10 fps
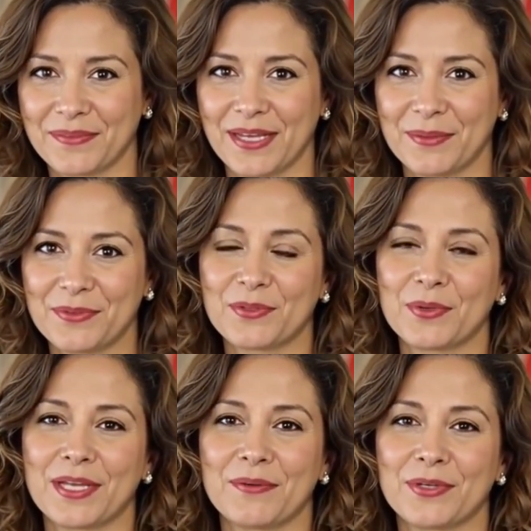Name
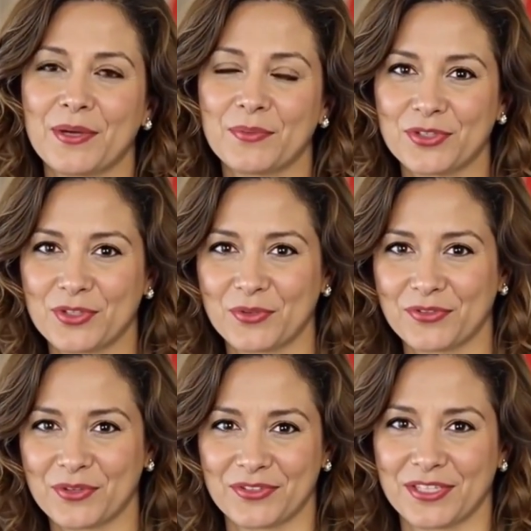3 of the original
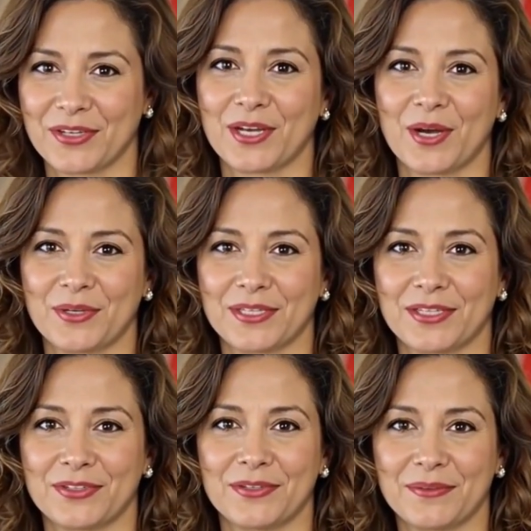13
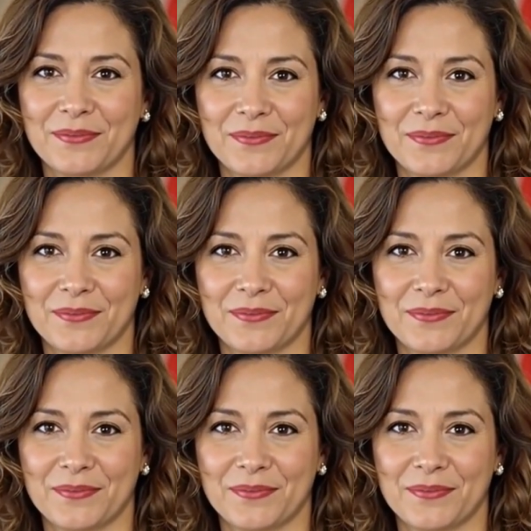colonies.